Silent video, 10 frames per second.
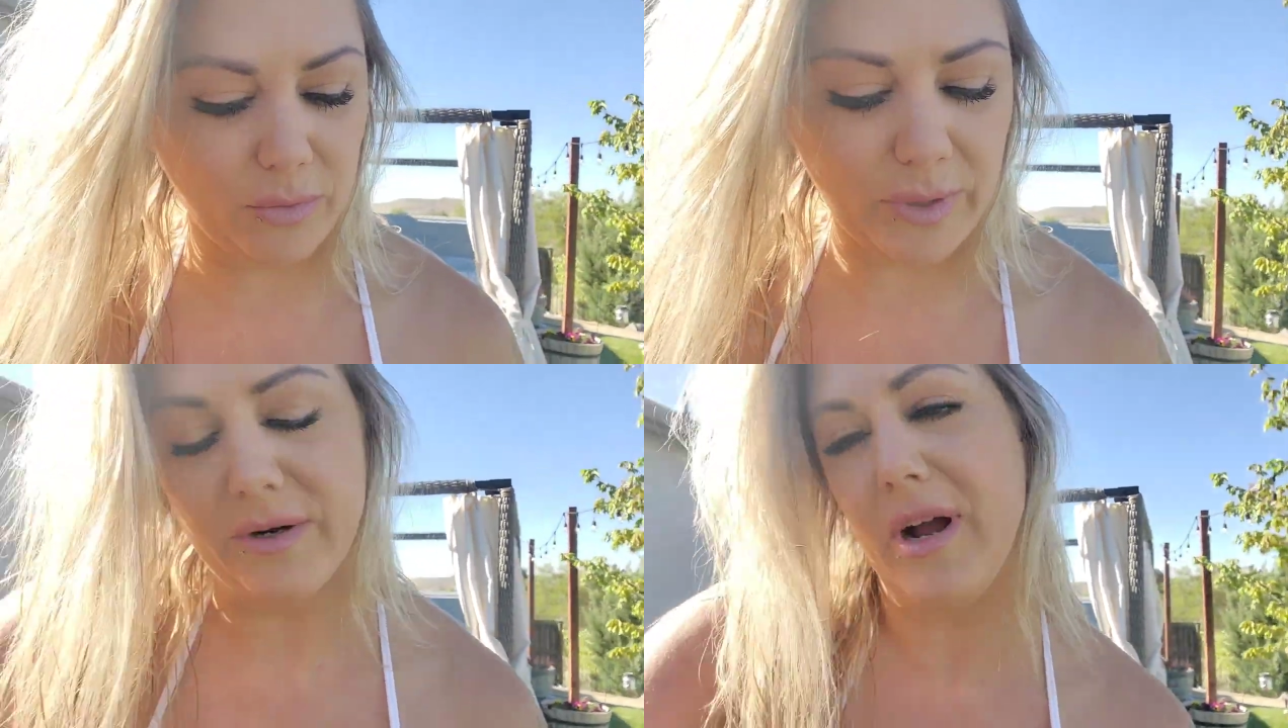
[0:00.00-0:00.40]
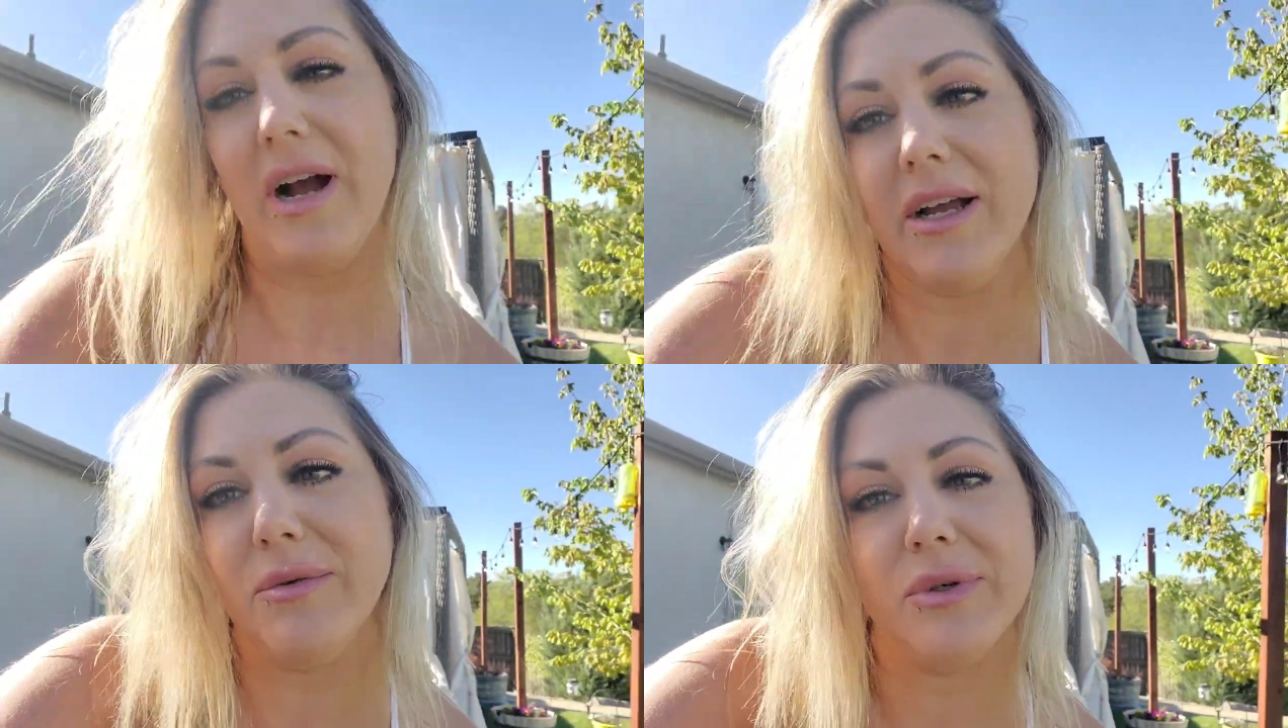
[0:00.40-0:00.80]
where
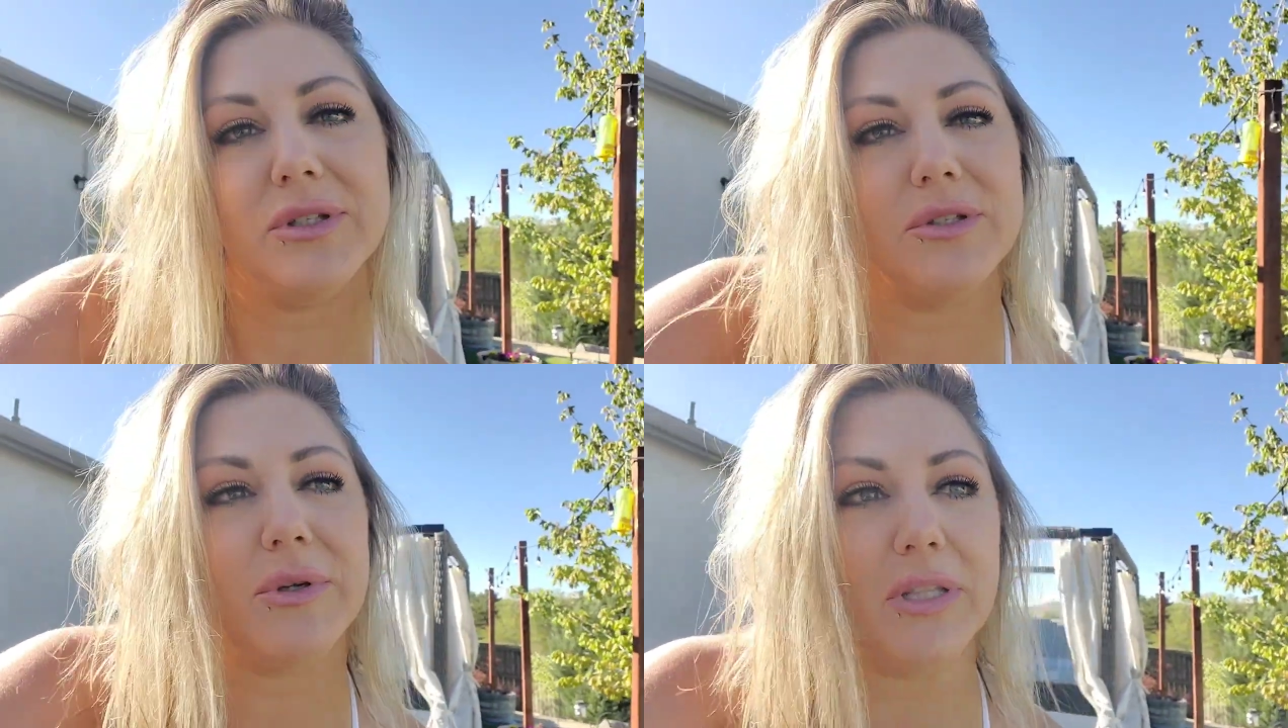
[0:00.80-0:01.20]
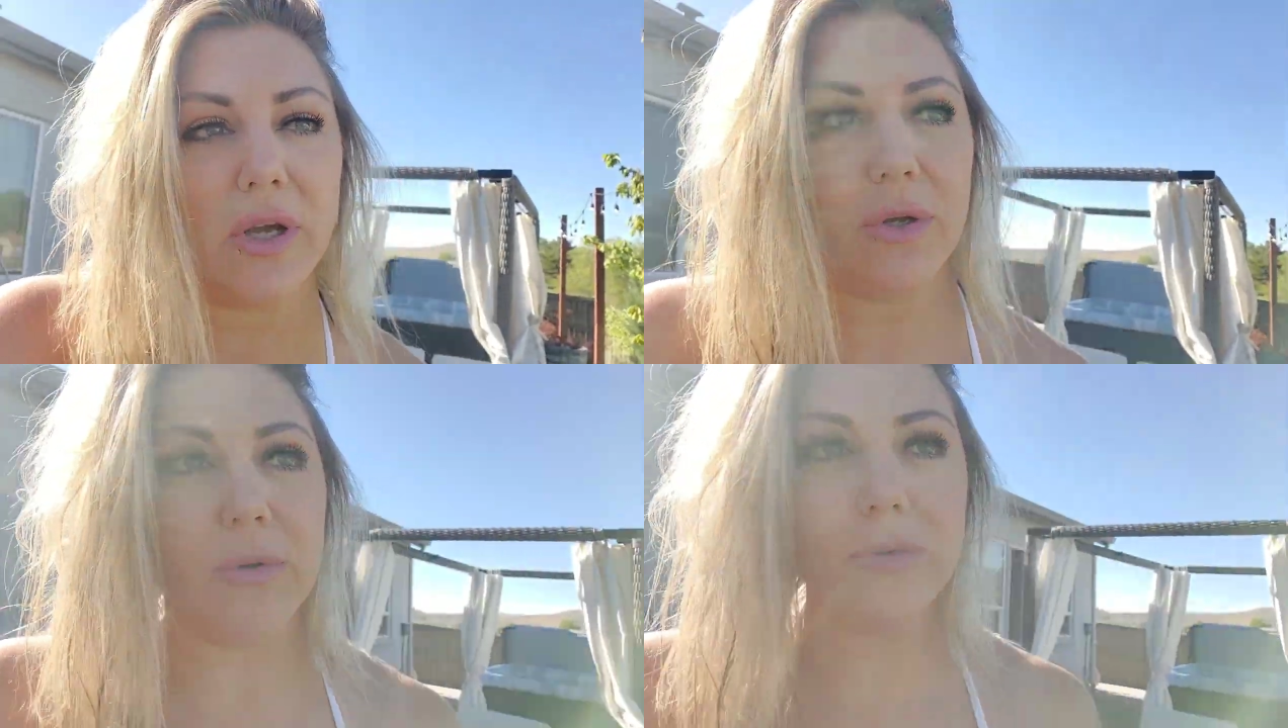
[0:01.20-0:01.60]
I was doing the
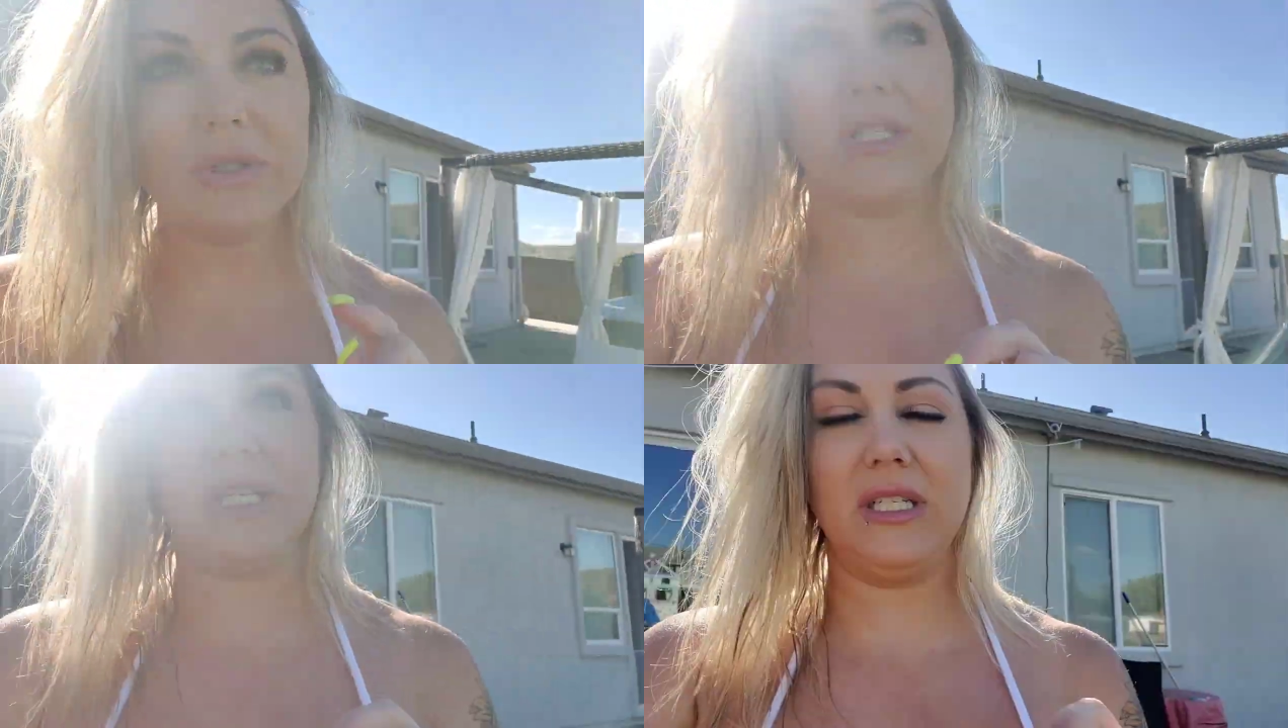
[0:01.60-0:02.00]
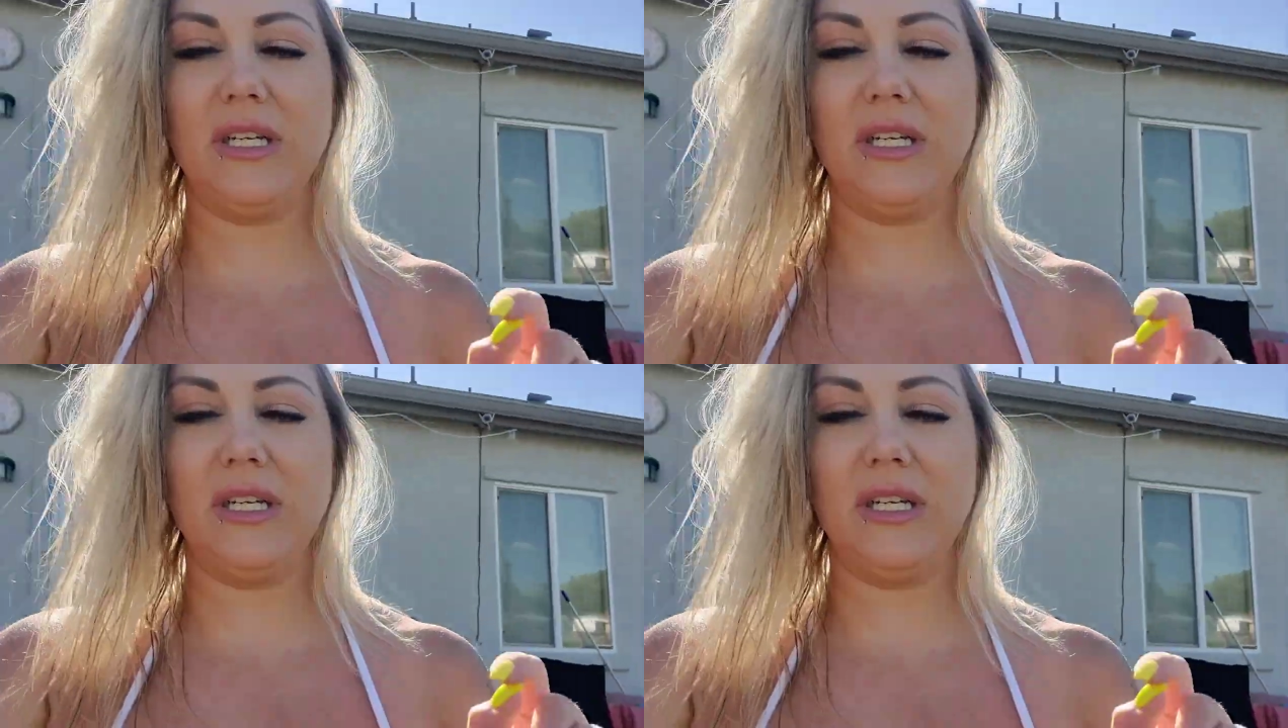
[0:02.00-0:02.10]
hose and I